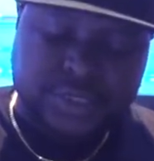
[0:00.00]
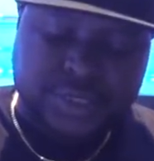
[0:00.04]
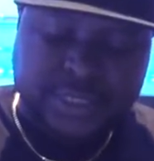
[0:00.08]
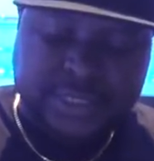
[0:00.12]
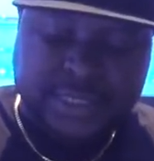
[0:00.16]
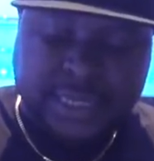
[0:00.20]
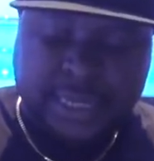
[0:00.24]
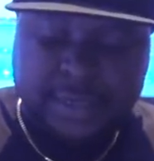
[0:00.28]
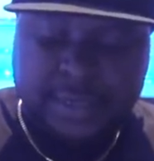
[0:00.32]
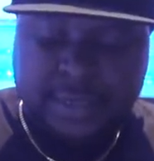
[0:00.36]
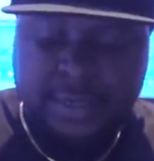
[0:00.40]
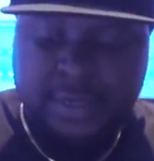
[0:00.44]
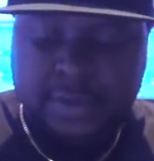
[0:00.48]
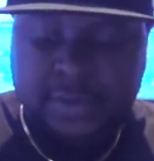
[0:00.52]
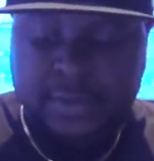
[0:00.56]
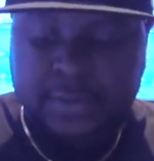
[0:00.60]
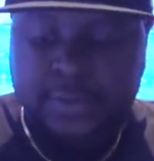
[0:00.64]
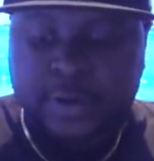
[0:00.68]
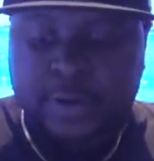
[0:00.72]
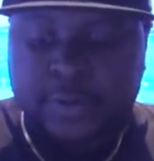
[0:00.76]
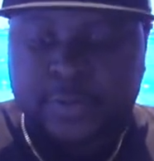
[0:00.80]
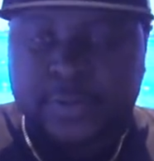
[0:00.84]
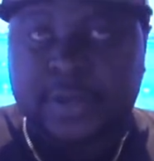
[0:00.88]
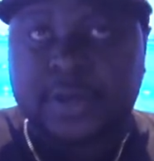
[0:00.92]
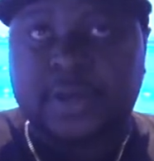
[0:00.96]
standard at the
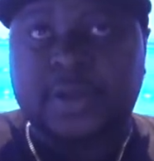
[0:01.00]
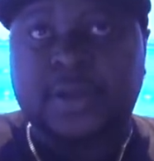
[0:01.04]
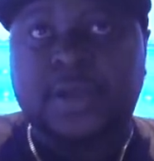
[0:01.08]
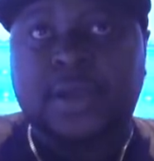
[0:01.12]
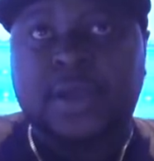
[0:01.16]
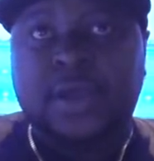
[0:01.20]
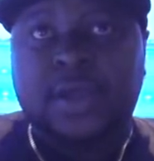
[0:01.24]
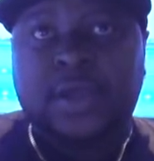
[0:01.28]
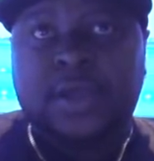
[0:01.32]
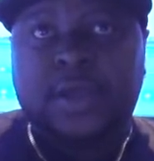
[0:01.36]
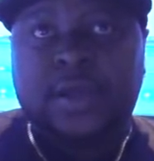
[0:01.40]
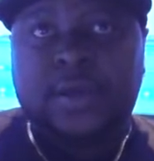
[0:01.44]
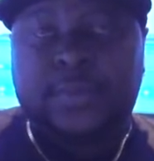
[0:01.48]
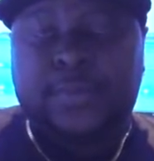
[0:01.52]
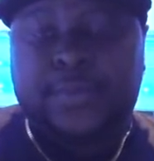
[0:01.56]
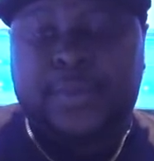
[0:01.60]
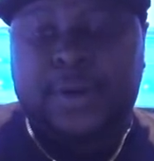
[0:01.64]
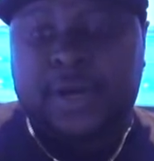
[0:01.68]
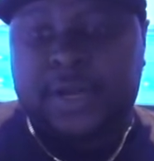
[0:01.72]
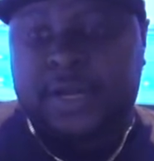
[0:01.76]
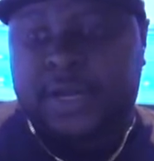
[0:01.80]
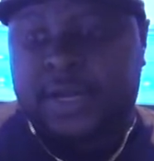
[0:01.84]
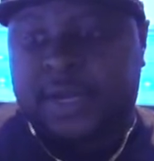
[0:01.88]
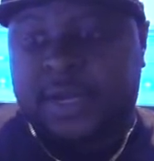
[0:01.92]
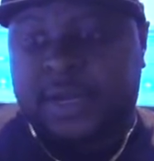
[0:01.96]
moment.
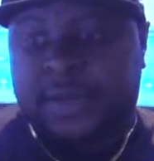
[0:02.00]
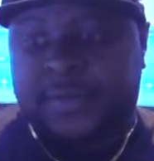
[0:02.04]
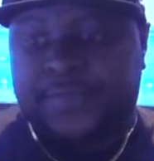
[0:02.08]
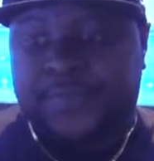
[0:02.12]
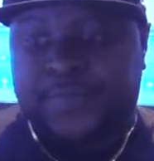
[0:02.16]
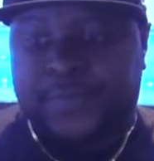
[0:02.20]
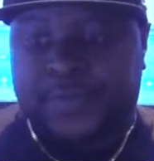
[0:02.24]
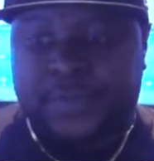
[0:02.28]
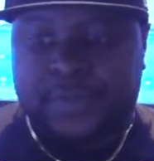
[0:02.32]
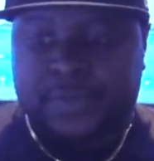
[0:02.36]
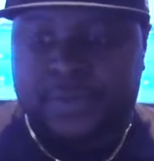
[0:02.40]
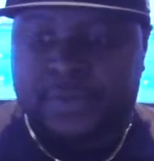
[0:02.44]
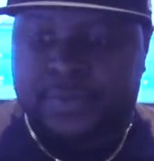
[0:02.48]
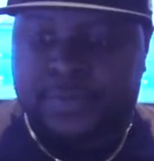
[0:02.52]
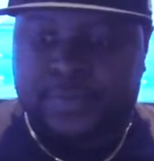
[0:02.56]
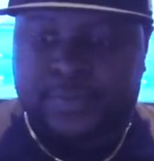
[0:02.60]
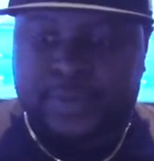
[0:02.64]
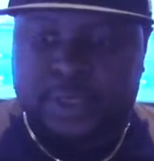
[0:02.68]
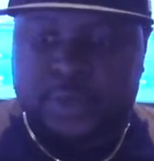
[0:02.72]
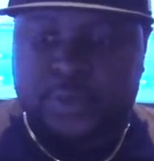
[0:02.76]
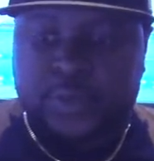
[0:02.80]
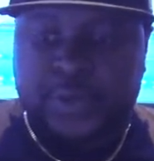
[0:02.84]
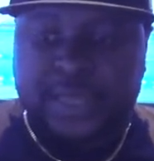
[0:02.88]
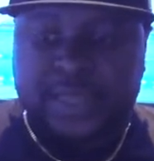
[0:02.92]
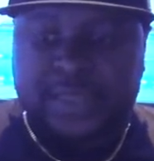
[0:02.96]
But
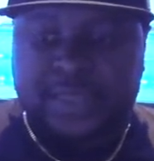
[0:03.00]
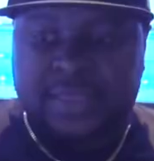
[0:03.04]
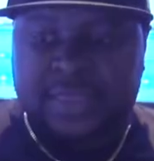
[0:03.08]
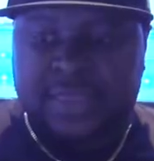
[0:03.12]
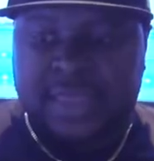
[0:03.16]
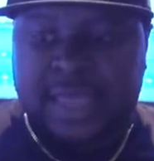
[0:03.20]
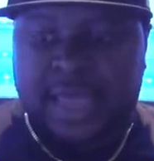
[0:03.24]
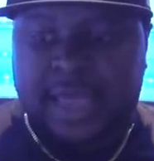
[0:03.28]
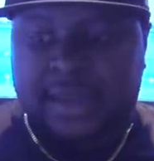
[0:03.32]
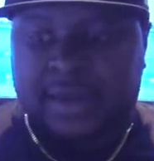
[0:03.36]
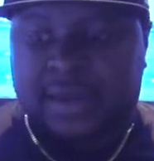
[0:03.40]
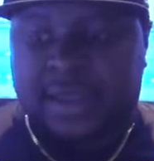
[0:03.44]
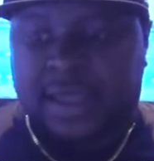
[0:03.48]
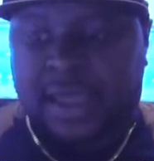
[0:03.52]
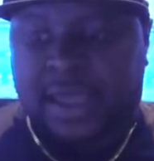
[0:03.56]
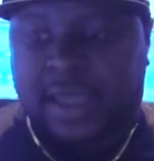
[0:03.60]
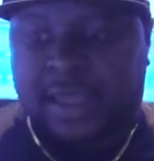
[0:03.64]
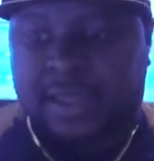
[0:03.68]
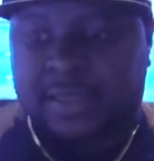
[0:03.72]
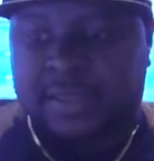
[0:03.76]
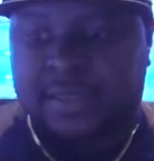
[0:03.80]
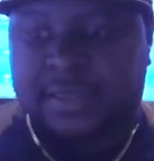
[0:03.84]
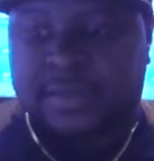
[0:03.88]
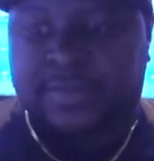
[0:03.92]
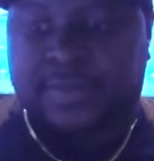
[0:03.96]
between that
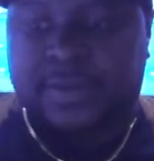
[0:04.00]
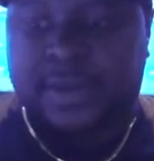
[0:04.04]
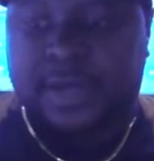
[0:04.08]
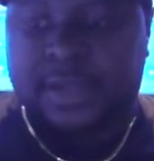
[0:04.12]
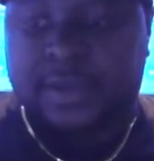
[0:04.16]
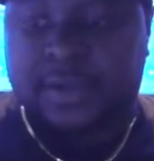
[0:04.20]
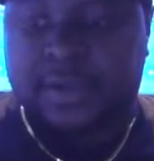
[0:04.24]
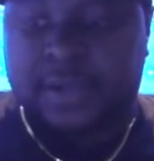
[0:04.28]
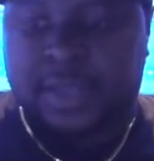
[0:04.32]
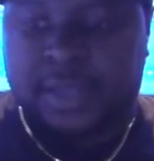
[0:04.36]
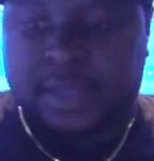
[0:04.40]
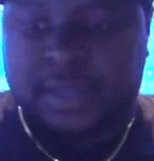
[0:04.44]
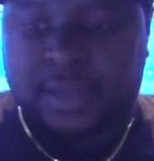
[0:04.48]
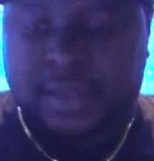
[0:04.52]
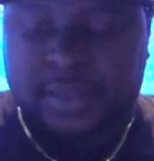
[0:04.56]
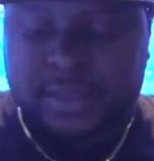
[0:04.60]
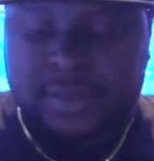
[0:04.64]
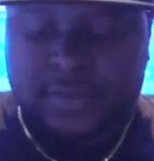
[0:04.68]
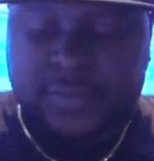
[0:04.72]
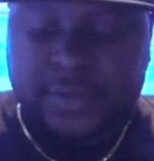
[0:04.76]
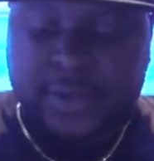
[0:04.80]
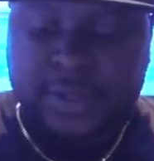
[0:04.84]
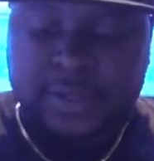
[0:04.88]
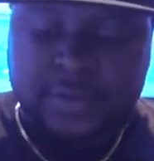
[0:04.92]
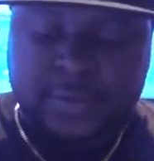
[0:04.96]
and the and
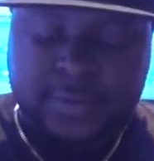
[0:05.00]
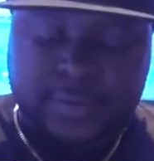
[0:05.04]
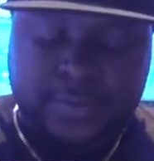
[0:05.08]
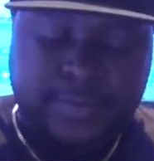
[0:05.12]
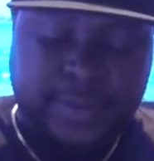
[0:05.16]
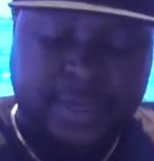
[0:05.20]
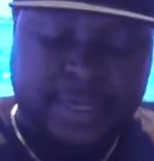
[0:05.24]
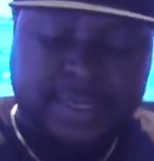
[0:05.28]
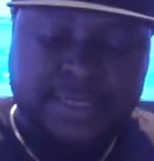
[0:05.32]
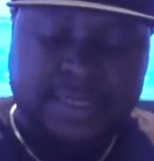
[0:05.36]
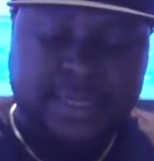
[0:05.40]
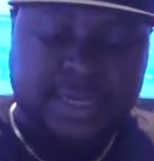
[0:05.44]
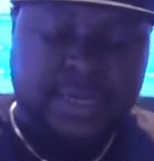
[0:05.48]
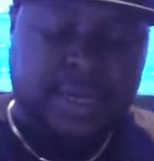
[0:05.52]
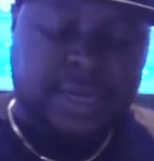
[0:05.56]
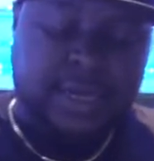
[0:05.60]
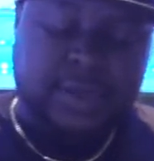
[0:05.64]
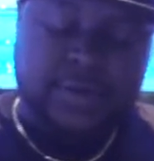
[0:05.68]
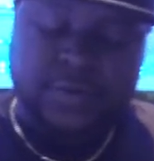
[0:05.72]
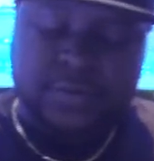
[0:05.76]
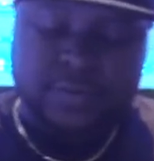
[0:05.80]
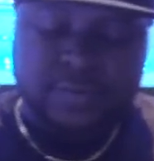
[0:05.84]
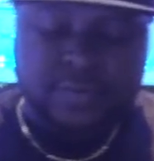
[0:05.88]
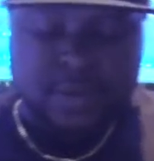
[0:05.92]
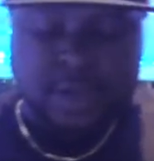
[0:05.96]
the Reloop mixer, I
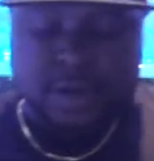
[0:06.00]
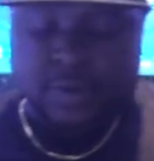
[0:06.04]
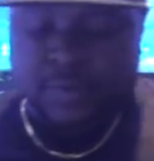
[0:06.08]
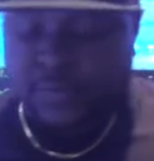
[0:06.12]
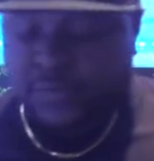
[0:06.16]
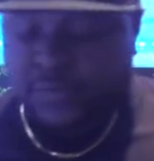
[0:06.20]
don't